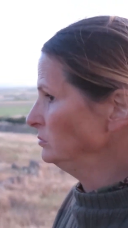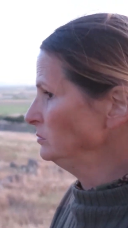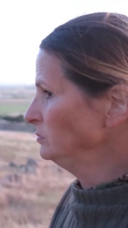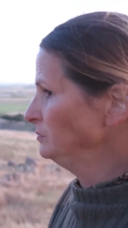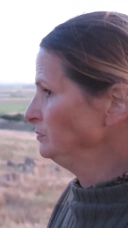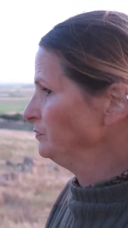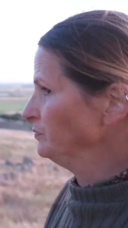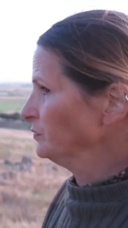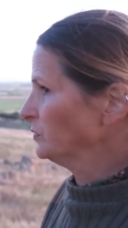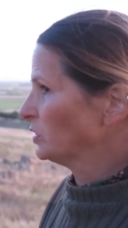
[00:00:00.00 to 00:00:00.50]

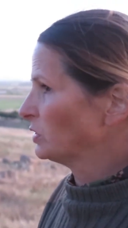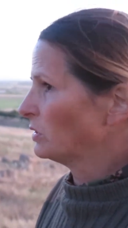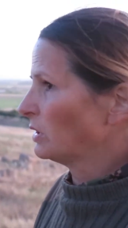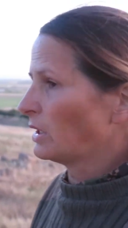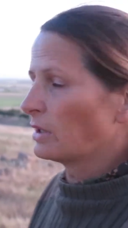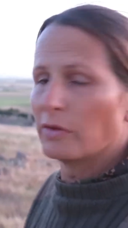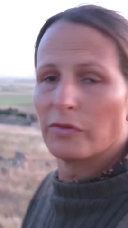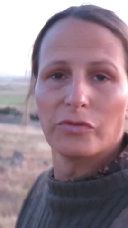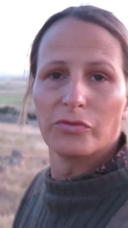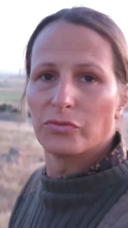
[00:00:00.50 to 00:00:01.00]
they're
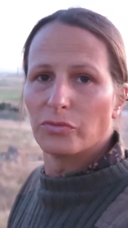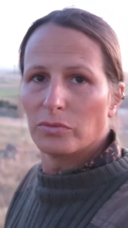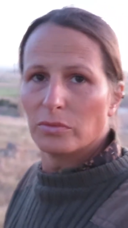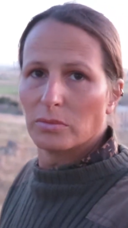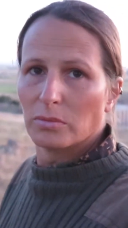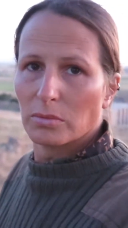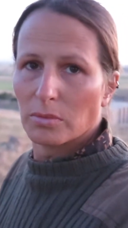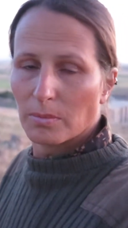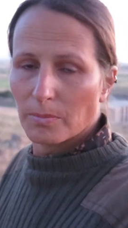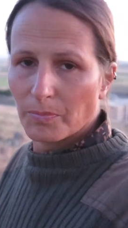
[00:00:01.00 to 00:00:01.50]
out of
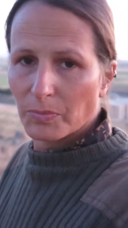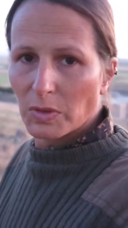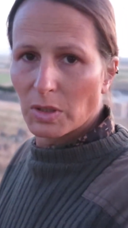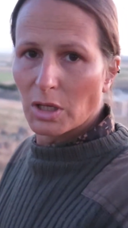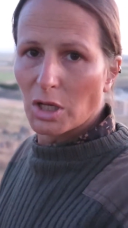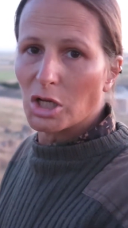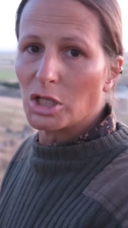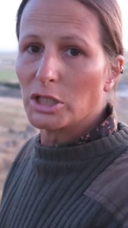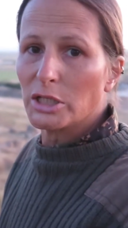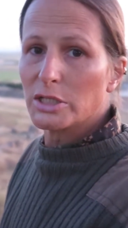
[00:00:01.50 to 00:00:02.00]

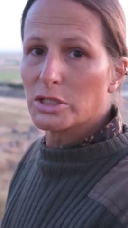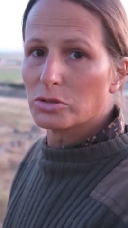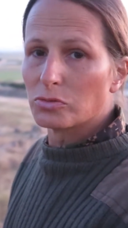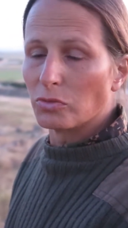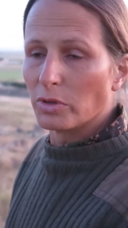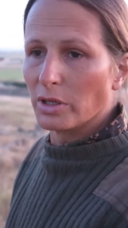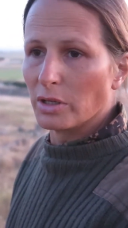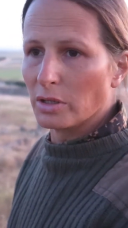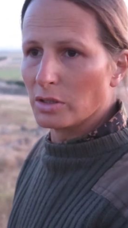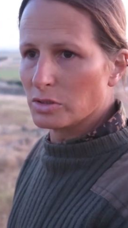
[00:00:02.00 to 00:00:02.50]
Kalish
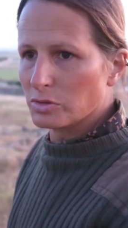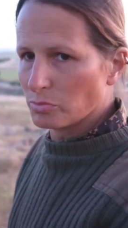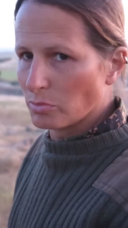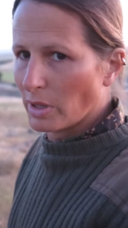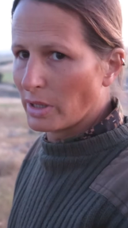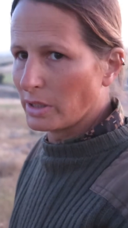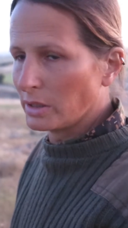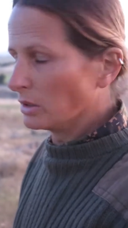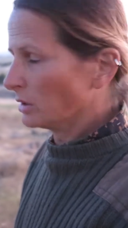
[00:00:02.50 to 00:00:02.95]
range, my